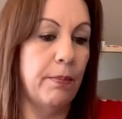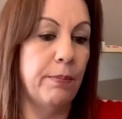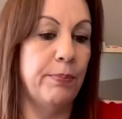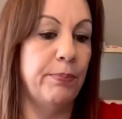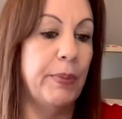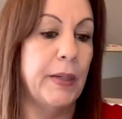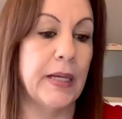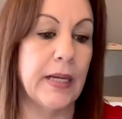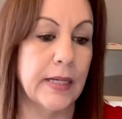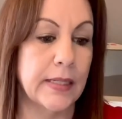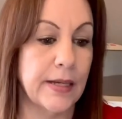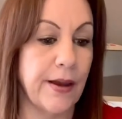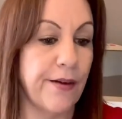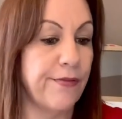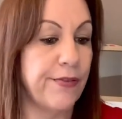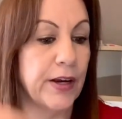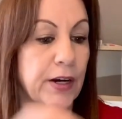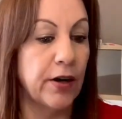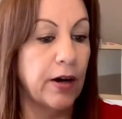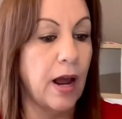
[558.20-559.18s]
because I
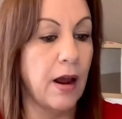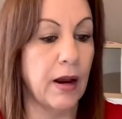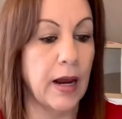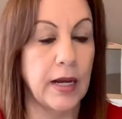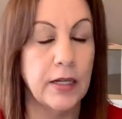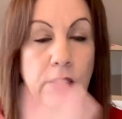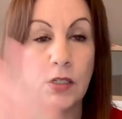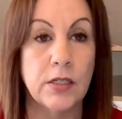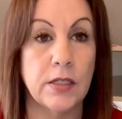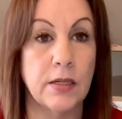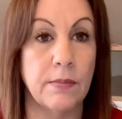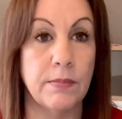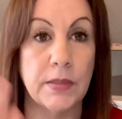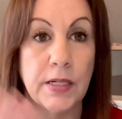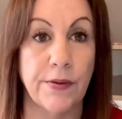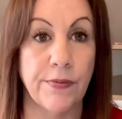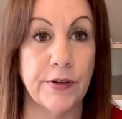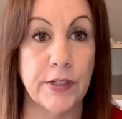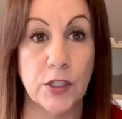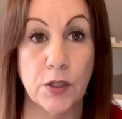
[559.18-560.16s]
figured I'm going to do something
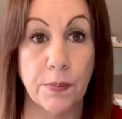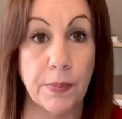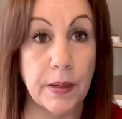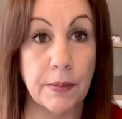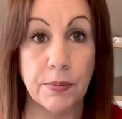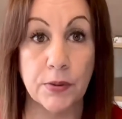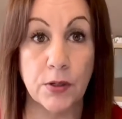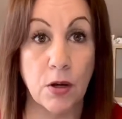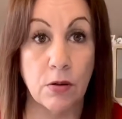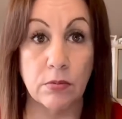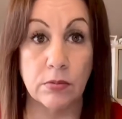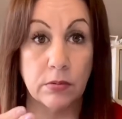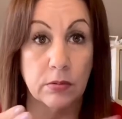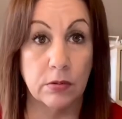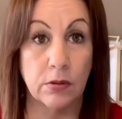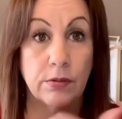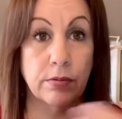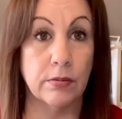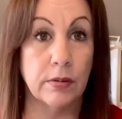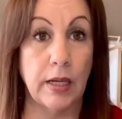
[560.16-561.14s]
different. So people
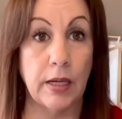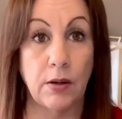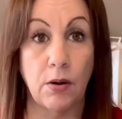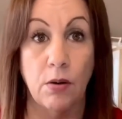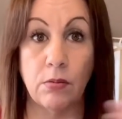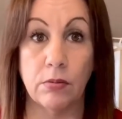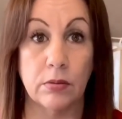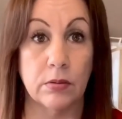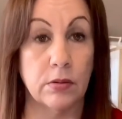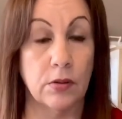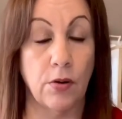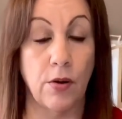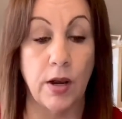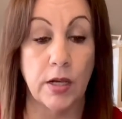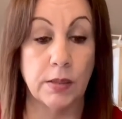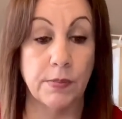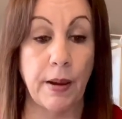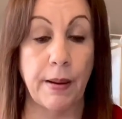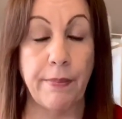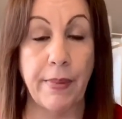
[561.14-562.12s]
don't
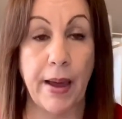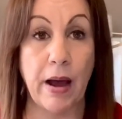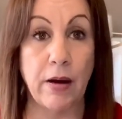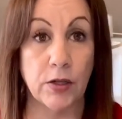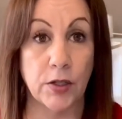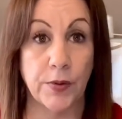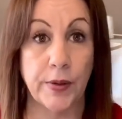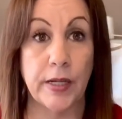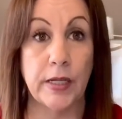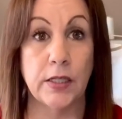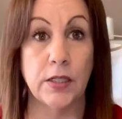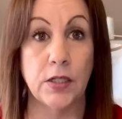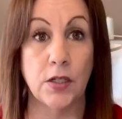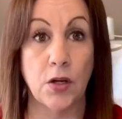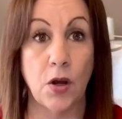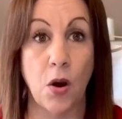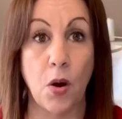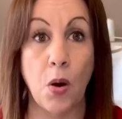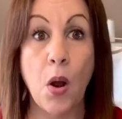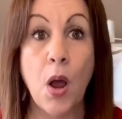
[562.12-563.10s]
cross my boundaries. You
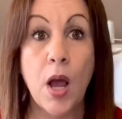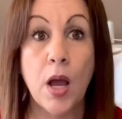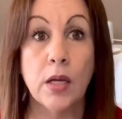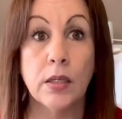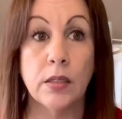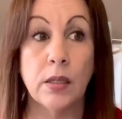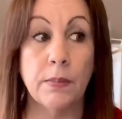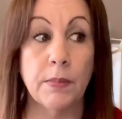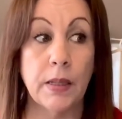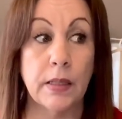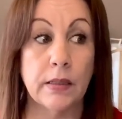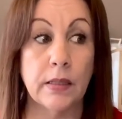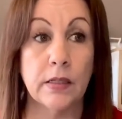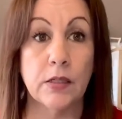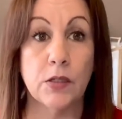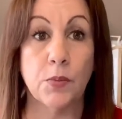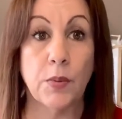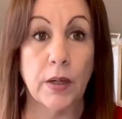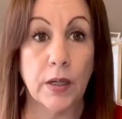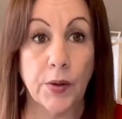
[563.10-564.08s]
know, sometimes I
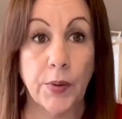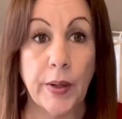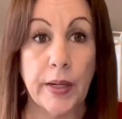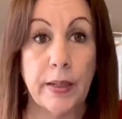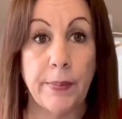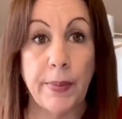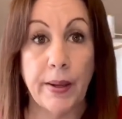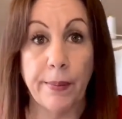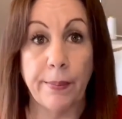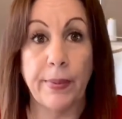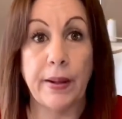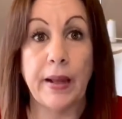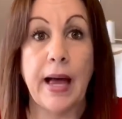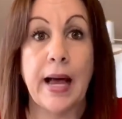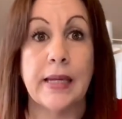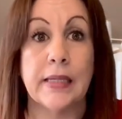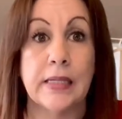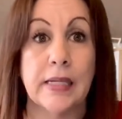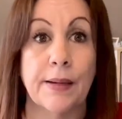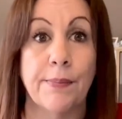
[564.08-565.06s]
just want to create a big
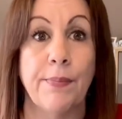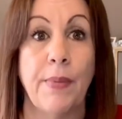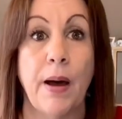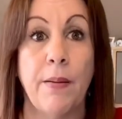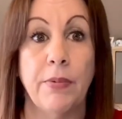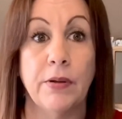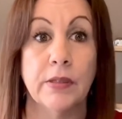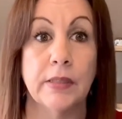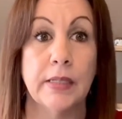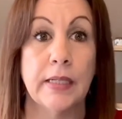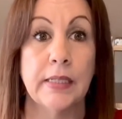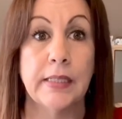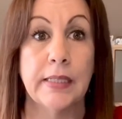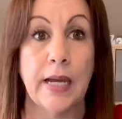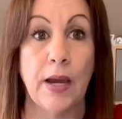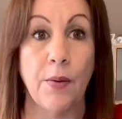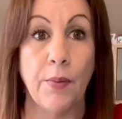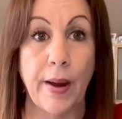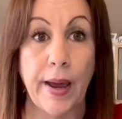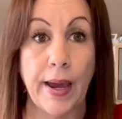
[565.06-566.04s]
plastic bubble and say, stay
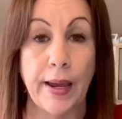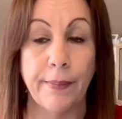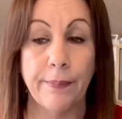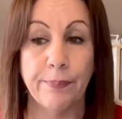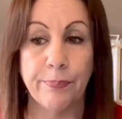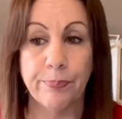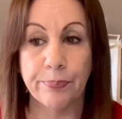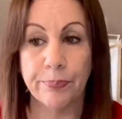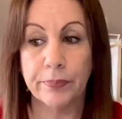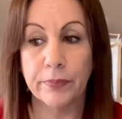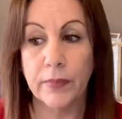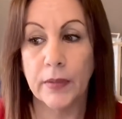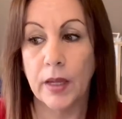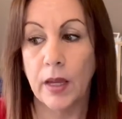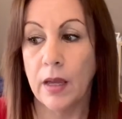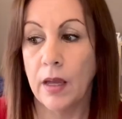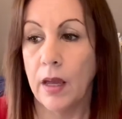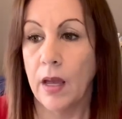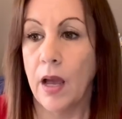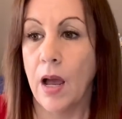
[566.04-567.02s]
away.
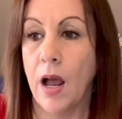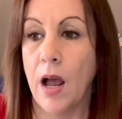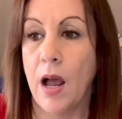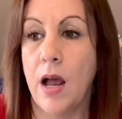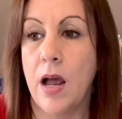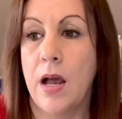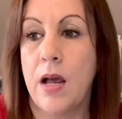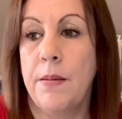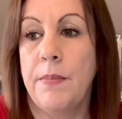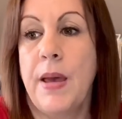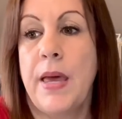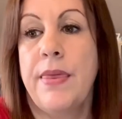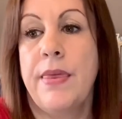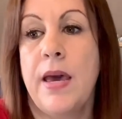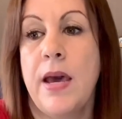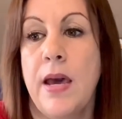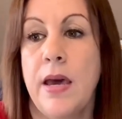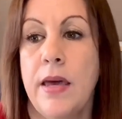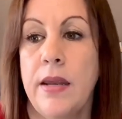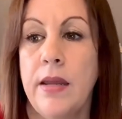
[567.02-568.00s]
And
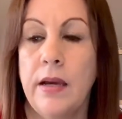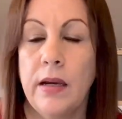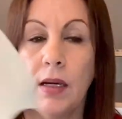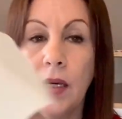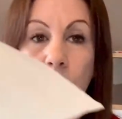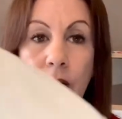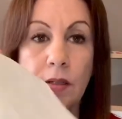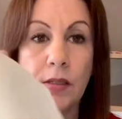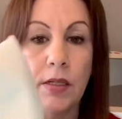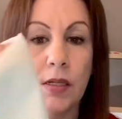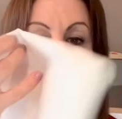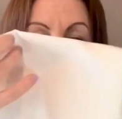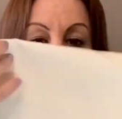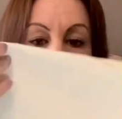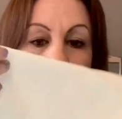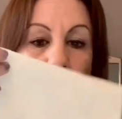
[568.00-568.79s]
then here's another